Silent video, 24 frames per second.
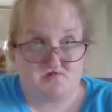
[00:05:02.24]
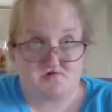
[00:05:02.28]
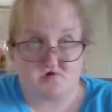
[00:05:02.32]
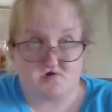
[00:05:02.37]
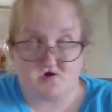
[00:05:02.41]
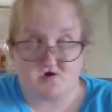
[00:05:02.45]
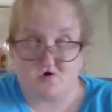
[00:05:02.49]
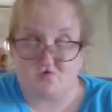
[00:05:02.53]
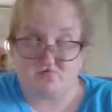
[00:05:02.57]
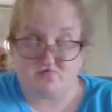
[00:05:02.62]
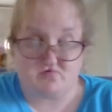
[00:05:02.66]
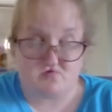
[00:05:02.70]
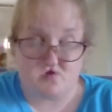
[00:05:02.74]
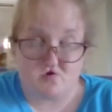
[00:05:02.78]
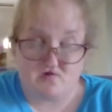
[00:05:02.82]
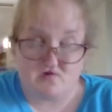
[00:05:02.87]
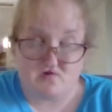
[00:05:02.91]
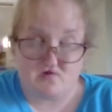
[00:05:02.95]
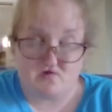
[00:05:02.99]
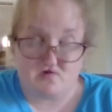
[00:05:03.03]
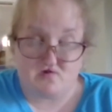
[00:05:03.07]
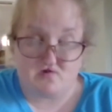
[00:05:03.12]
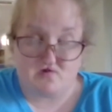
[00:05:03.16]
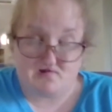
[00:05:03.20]
also known
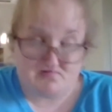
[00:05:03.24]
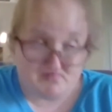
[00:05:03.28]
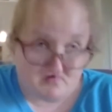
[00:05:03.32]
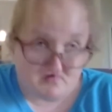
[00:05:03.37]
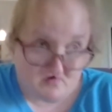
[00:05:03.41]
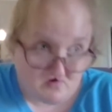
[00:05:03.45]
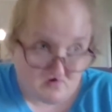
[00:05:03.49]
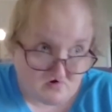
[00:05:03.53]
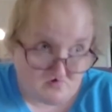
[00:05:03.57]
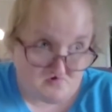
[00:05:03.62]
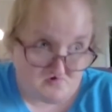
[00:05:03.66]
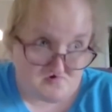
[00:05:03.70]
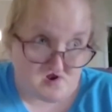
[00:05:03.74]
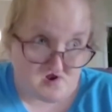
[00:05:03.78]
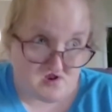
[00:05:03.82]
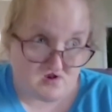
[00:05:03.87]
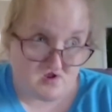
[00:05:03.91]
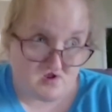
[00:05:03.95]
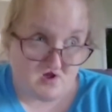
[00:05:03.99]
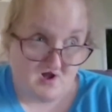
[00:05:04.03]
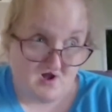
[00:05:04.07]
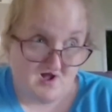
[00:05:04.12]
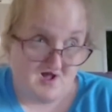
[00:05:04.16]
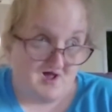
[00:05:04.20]
as seclusion,
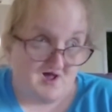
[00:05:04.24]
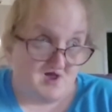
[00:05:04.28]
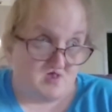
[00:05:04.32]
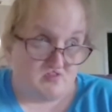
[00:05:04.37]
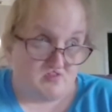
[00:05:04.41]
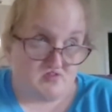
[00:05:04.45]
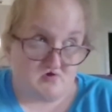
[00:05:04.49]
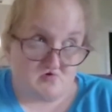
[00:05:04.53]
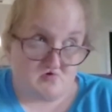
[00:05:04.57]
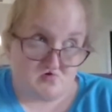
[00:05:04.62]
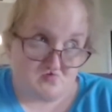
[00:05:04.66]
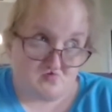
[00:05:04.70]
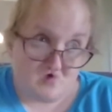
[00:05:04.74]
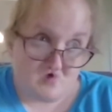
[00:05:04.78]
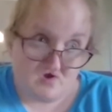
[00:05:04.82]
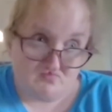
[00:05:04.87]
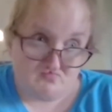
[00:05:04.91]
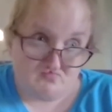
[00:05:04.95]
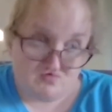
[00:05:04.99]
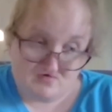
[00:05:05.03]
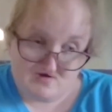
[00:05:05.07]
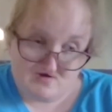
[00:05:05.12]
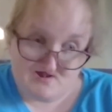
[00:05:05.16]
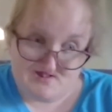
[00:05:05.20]
There's one
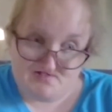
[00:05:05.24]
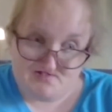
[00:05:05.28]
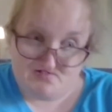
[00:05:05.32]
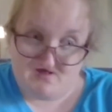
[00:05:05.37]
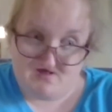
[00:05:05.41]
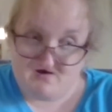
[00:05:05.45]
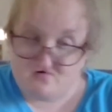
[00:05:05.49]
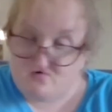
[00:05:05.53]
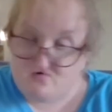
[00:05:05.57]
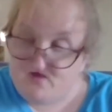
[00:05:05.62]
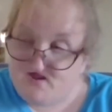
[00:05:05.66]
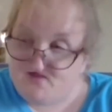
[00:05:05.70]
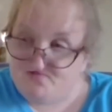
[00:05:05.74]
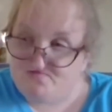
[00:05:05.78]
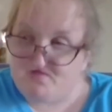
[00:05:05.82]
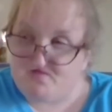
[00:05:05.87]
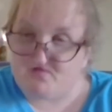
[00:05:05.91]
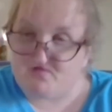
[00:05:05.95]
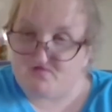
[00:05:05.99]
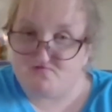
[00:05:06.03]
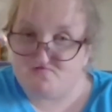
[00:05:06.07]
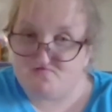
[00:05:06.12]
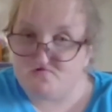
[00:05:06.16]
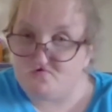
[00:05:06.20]
place at least that
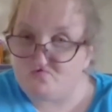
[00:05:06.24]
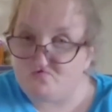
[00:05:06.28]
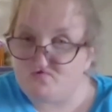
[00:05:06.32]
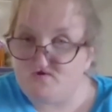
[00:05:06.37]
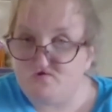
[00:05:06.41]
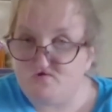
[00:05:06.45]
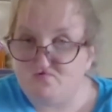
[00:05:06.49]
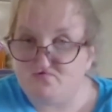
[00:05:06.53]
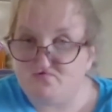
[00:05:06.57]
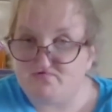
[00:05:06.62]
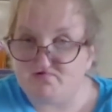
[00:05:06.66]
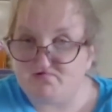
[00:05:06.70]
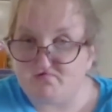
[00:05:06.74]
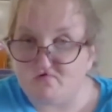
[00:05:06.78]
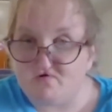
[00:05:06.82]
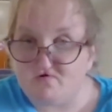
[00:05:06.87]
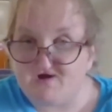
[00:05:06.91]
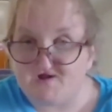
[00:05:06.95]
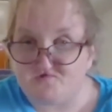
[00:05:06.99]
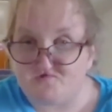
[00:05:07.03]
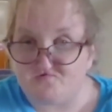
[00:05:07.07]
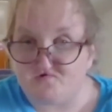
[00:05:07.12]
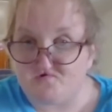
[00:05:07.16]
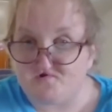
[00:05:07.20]
still uses
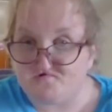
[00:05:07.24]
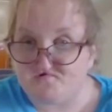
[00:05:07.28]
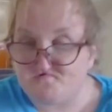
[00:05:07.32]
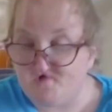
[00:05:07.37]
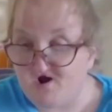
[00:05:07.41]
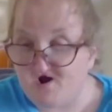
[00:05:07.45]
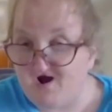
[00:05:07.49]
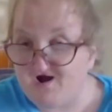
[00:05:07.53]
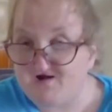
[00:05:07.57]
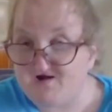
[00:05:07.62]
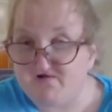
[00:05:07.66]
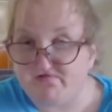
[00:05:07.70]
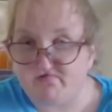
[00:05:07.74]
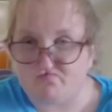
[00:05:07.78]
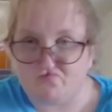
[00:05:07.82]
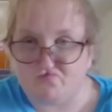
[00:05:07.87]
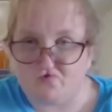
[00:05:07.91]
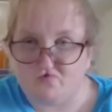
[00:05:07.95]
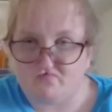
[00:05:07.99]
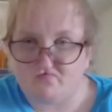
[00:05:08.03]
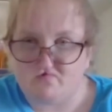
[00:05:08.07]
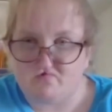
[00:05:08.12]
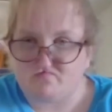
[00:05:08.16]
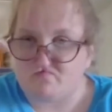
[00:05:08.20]
electric shock as a
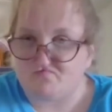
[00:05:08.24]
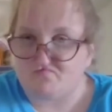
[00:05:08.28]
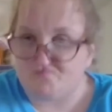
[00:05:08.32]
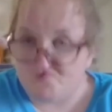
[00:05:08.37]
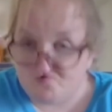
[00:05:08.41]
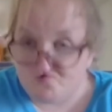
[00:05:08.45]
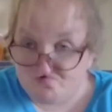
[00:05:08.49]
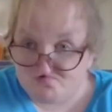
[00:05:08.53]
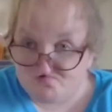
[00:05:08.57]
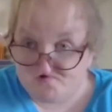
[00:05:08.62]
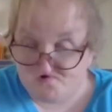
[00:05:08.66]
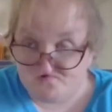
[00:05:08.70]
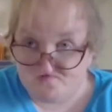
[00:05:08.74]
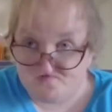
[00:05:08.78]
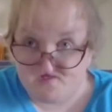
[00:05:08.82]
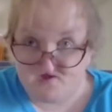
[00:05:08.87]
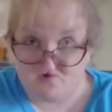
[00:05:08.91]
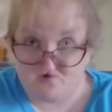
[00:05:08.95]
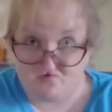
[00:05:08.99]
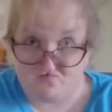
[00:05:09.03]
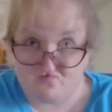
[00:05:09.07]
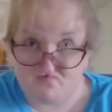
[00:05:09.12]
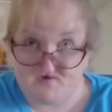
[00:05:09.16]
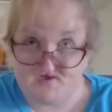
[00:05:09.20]
form of reversion
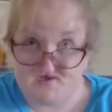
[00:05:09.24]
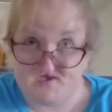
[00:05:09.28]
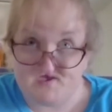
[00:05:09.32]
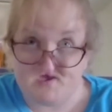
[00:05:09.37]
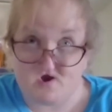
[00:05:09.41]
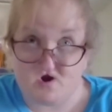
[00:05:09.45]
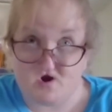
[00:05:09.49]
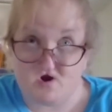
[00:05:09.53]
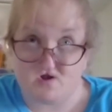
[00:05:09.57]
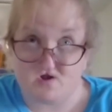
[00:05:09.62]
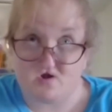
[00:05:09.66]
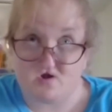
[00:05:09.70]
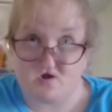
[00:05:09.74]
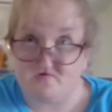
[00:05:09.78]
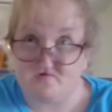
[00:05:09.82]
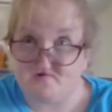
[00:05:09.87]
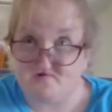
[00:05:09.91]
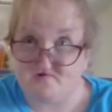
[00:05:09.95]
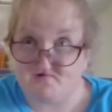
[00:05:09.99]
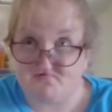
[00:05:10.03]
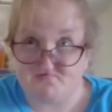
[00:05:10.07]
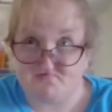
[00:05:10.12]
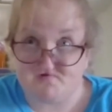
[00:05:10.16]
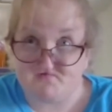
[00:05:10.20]
therapy on
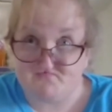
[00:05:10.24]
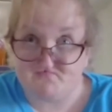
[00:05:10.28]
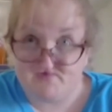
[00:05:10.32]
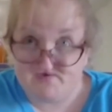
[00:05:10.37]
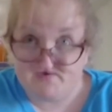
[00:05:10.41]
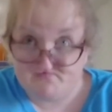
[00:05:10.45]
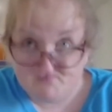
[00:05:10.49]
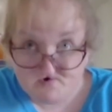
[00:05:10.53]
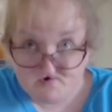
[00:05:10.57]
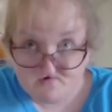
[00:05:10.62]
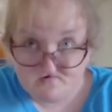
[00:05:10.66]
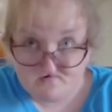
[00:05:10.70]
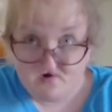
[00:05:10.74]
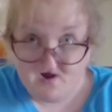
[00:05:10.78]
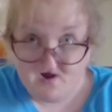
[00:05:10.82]
autistic people.